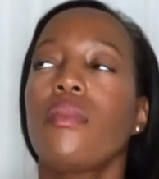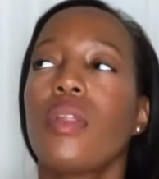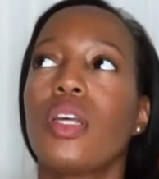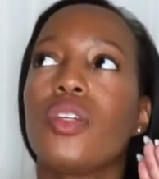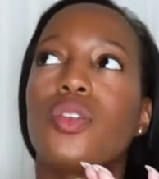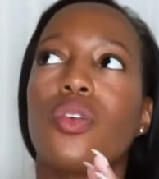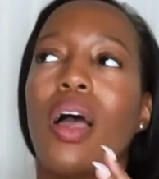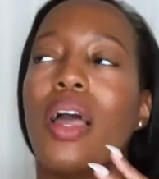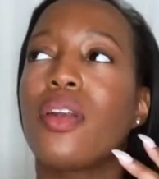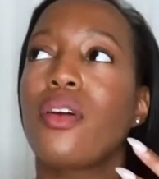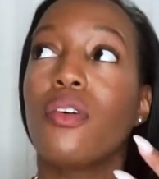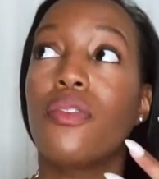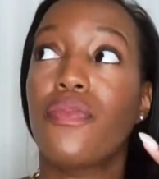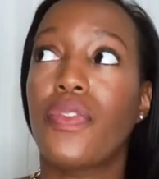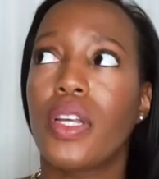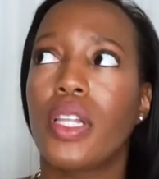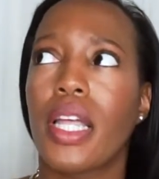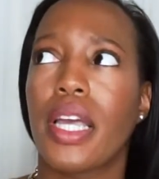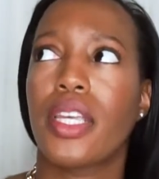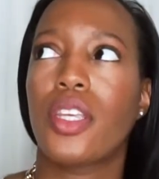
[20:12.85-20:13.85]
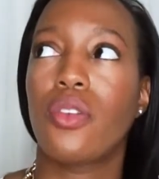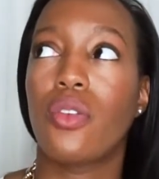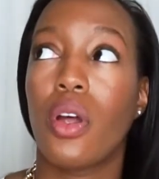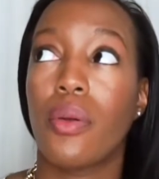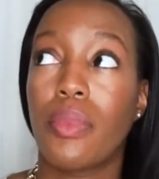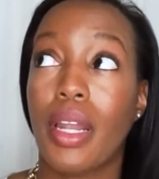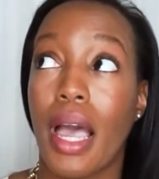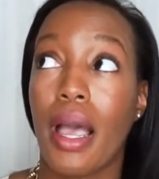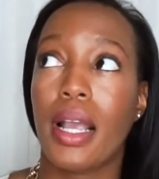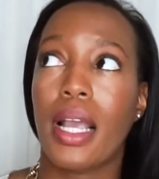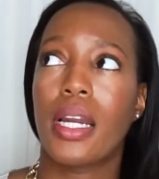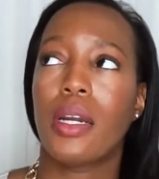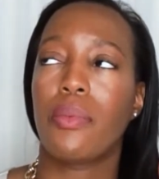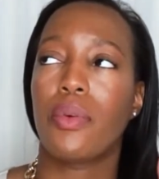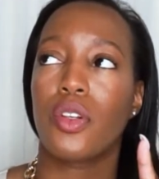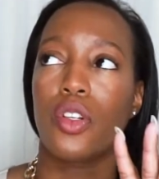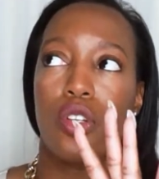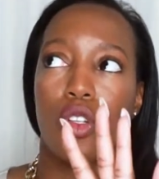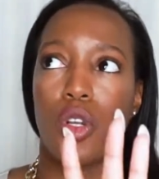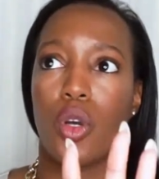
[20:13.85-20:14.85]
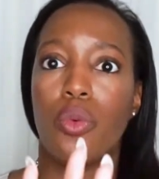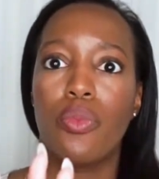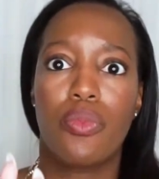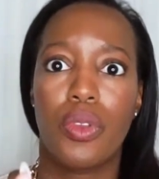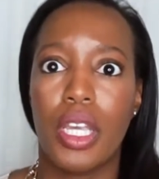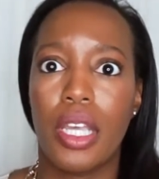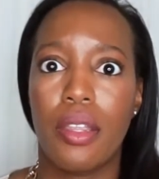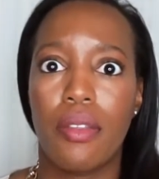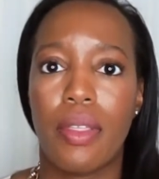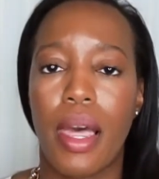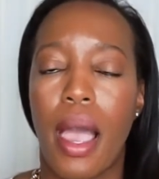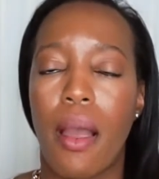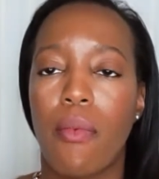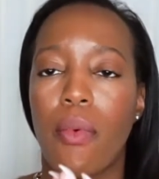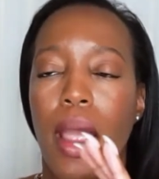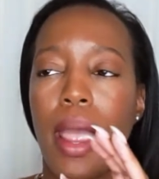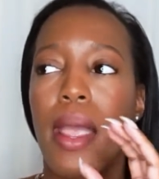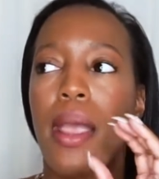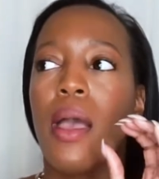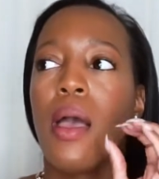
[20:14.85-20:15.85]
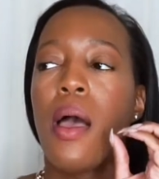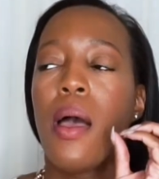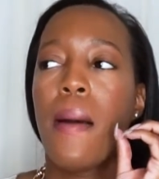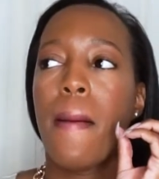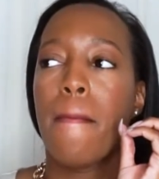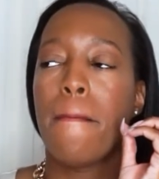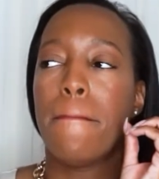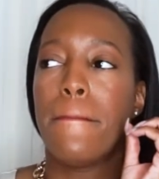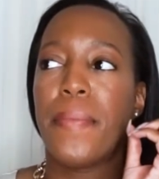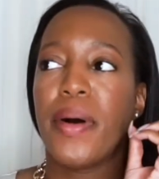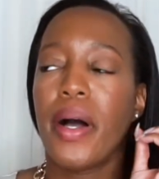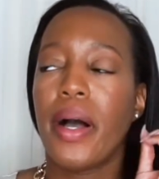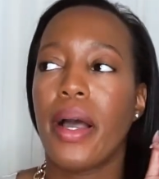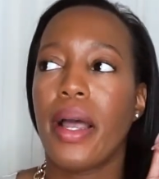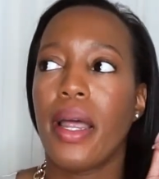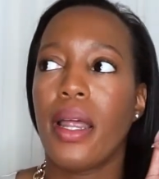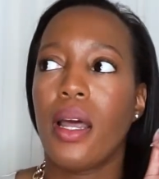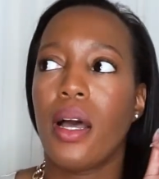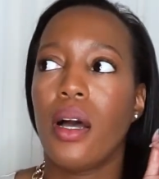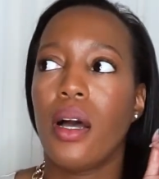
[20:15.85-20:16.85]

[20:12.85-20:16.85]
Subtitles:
So I don't feel like, I'm that kind of person. Don't think that, right? But